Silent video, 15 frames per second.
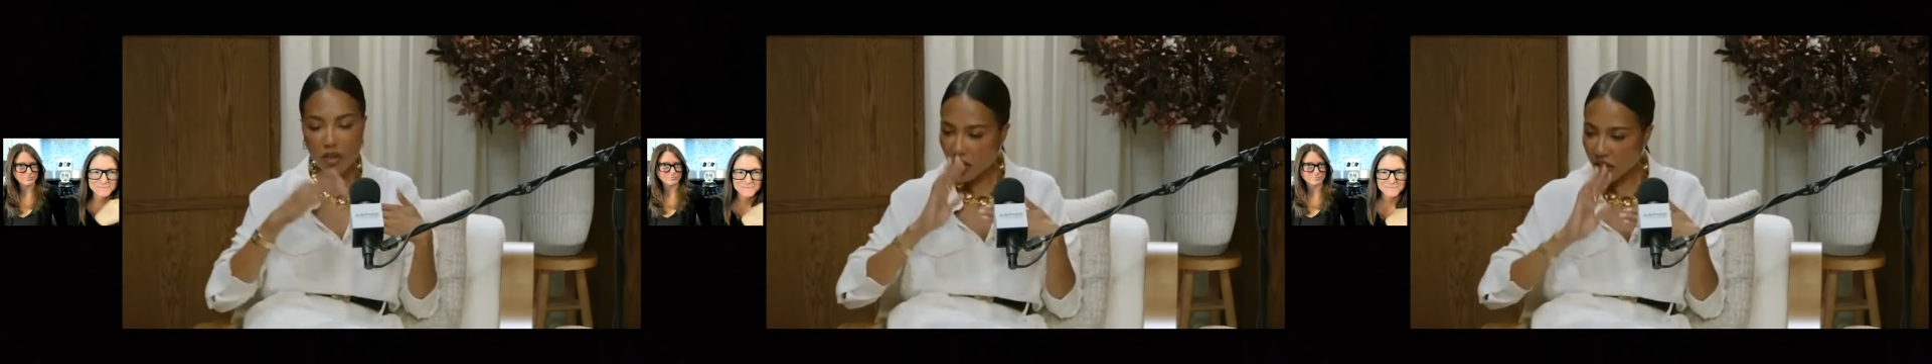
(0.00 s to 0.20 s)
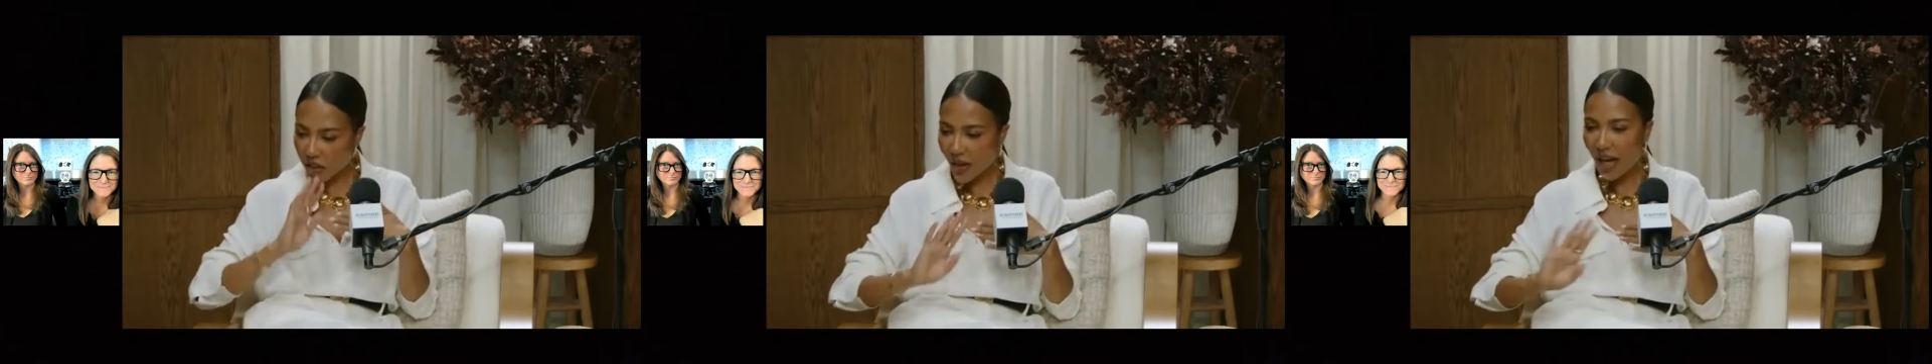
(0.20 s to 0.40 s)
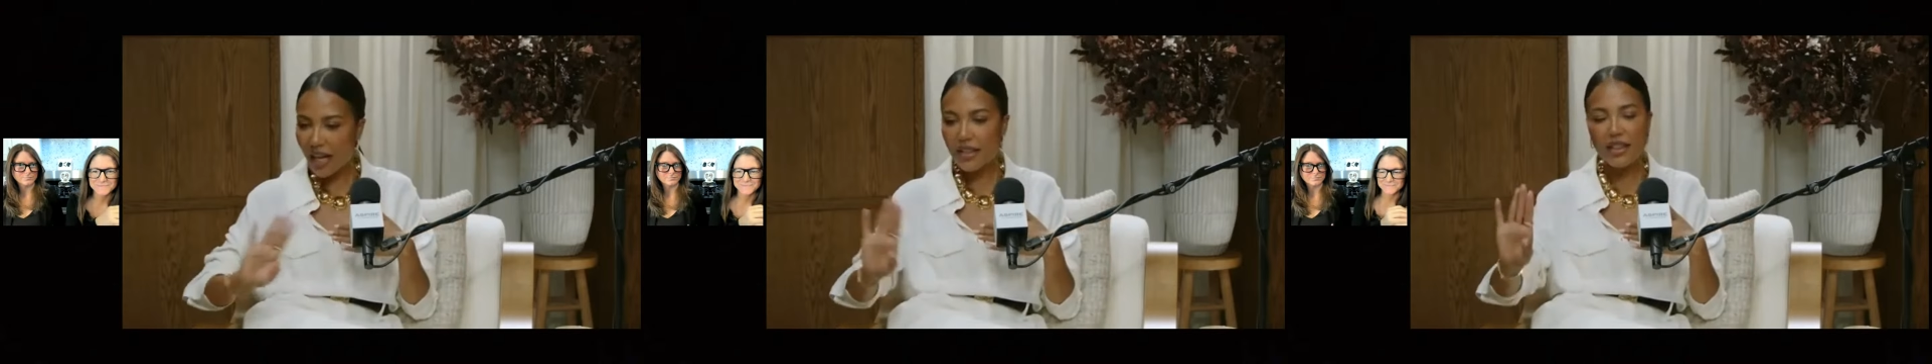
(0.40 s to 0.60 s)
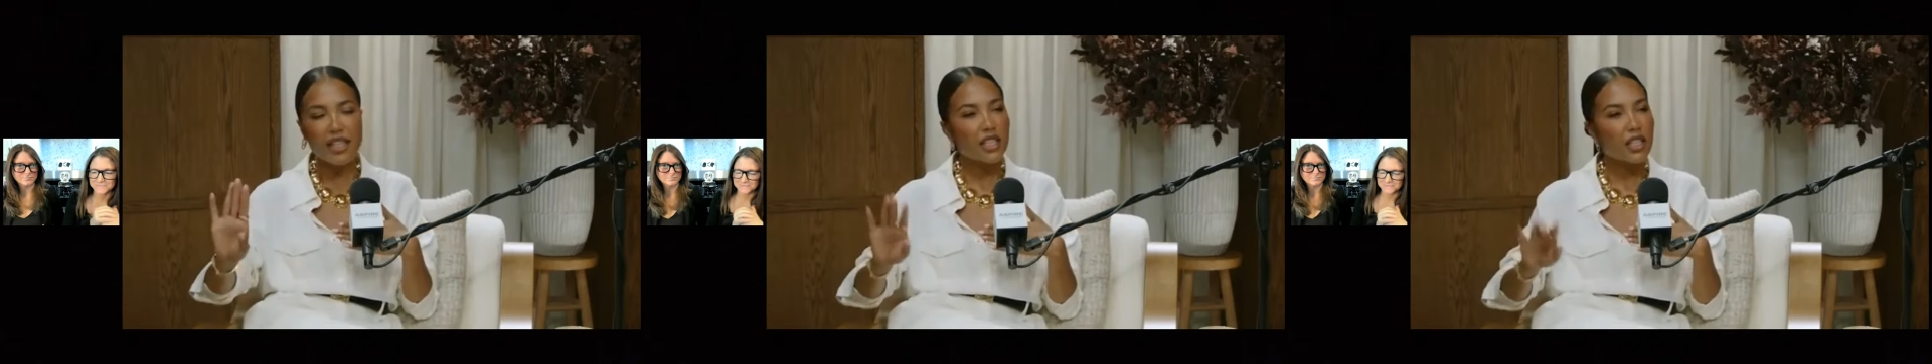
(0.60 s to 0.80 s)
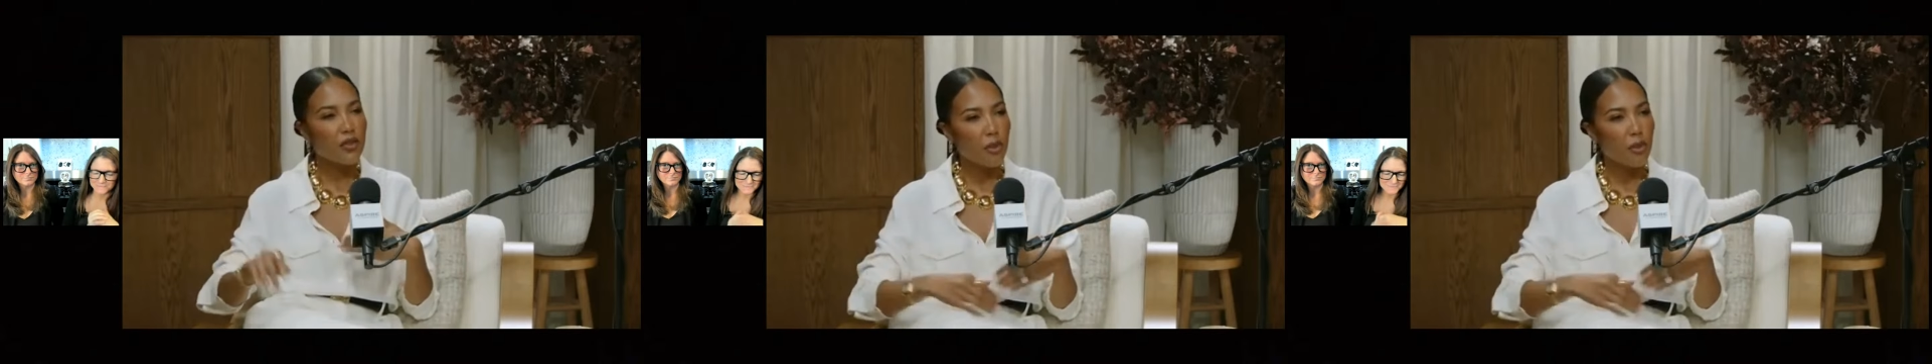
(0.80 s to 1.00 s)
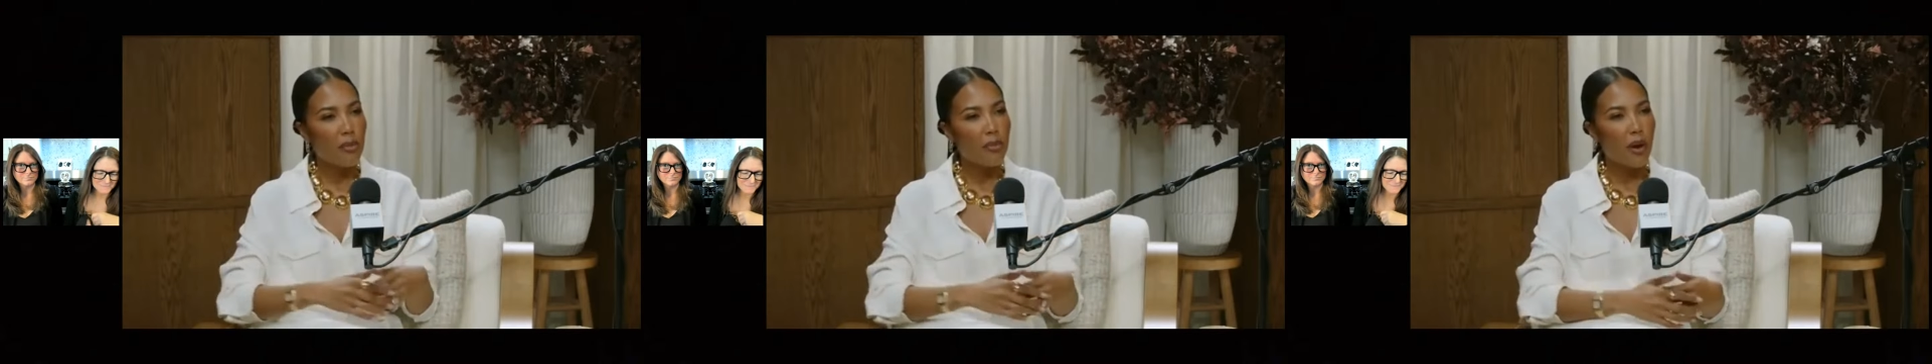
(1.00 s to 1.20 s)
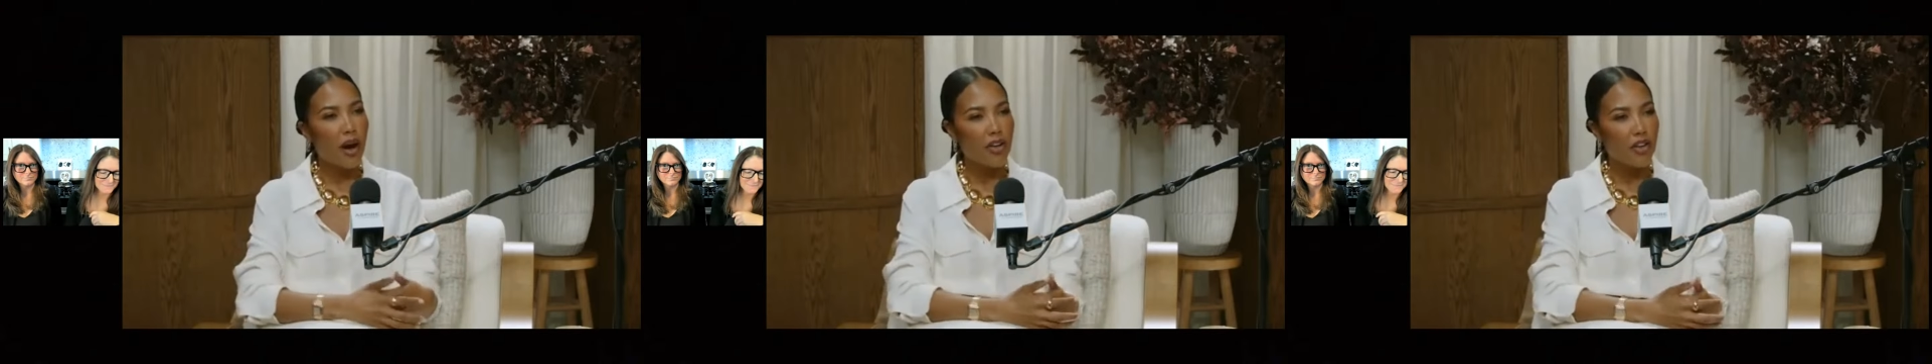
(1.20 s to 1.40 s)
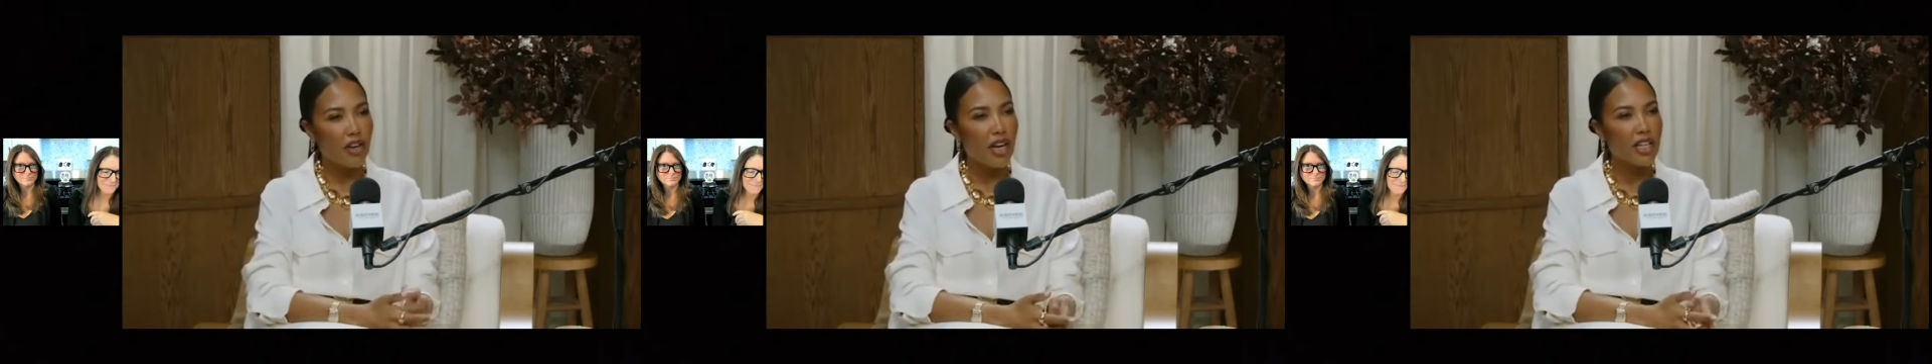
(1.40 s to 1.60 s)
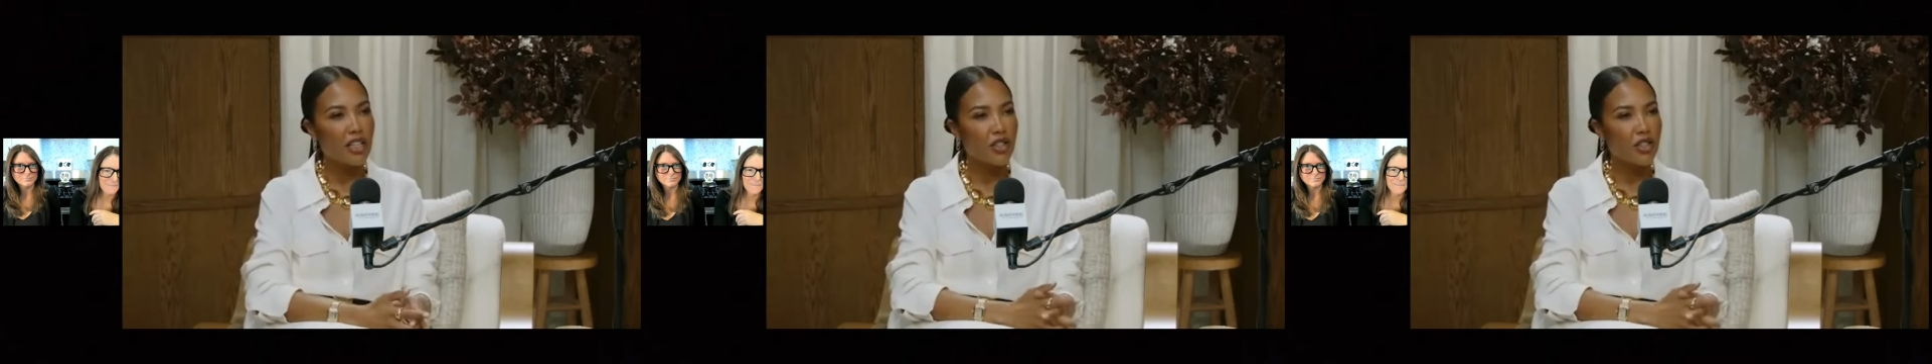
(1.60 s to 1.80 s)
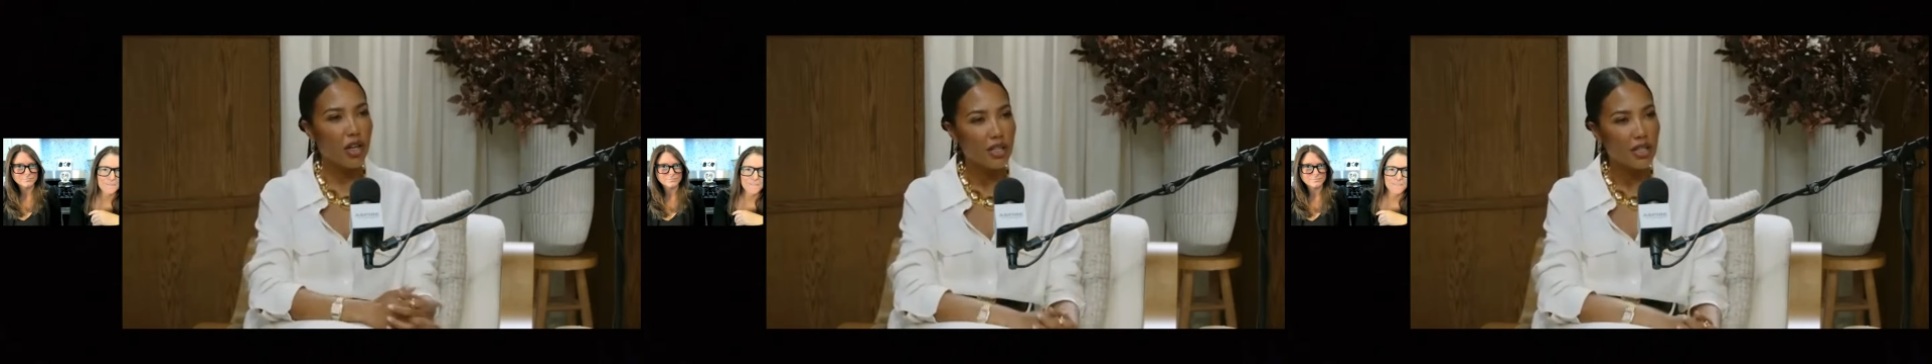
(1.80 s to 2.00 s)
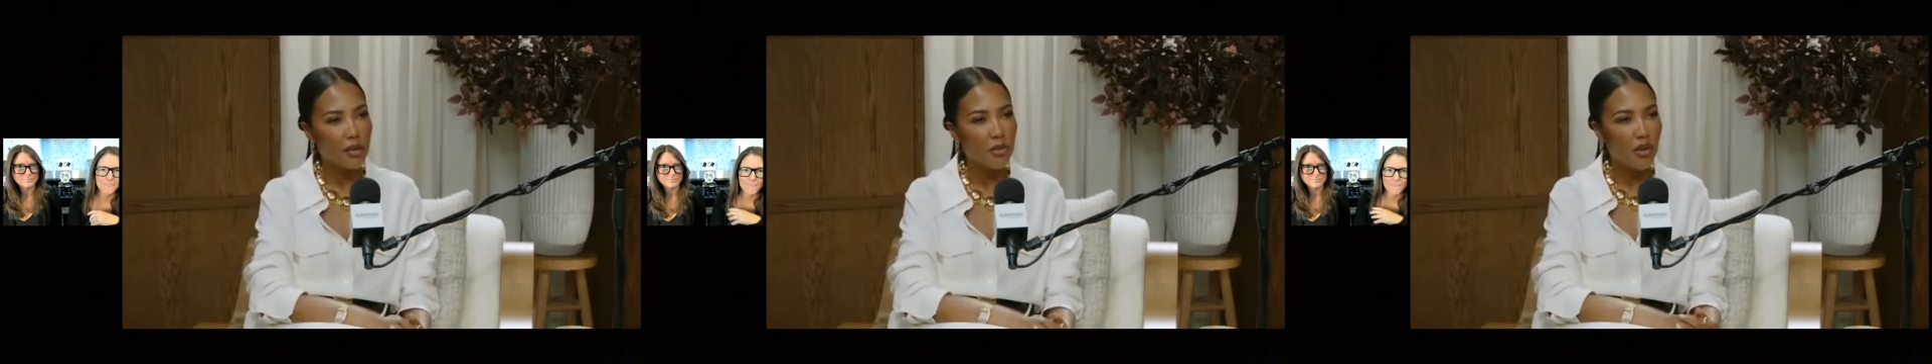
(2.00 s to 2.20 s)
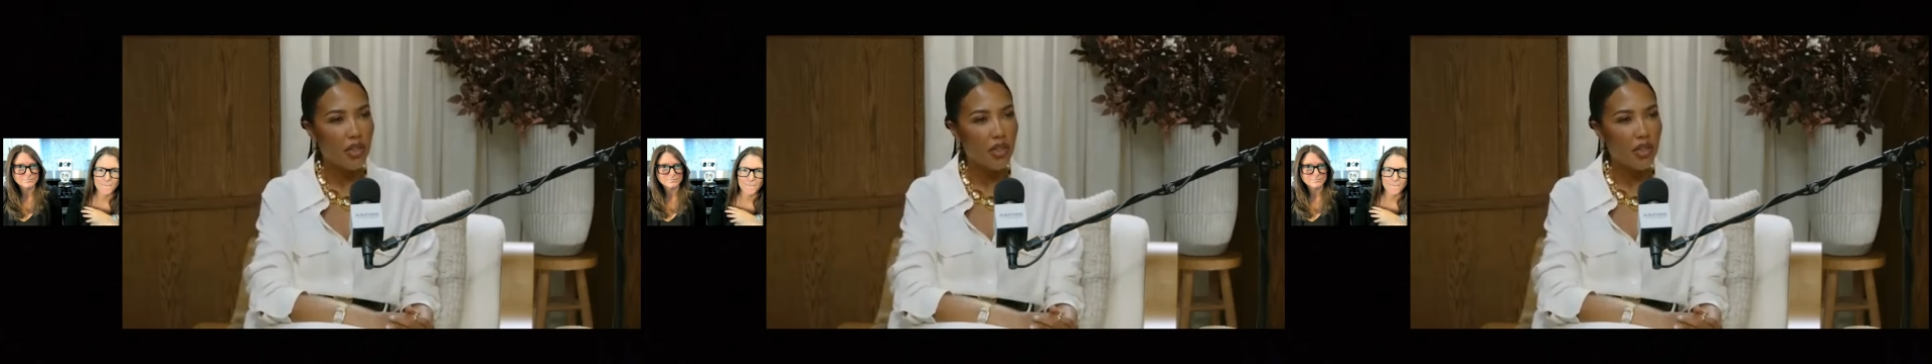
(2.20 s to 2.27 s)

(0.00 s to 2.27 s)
Or are you like, this is for my partner and I can trust them